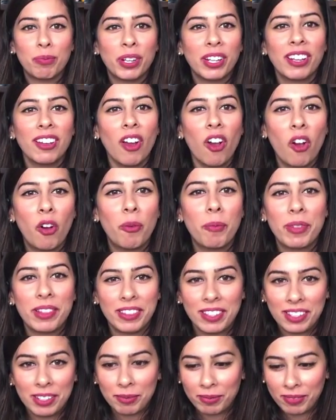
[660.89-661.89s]
bring it home
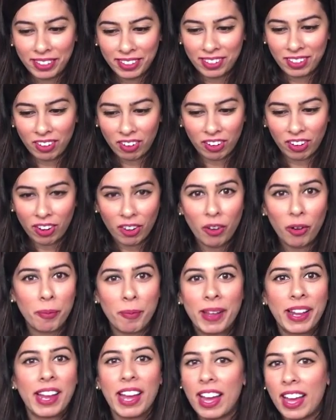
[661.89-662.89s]
and then I'm like, oh
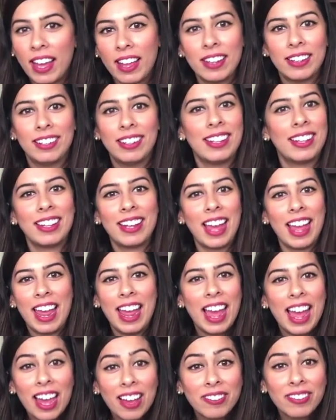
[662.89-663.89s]
my god, like I
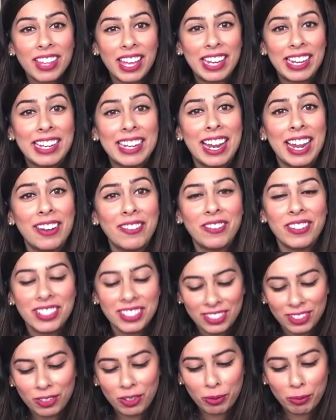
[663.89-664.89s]
have that in every
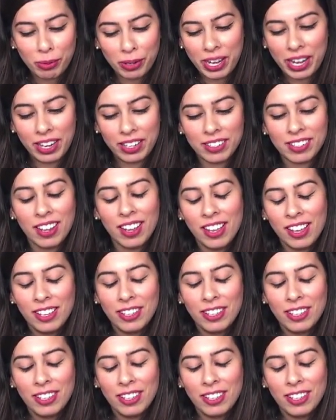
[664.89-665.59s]
single brand.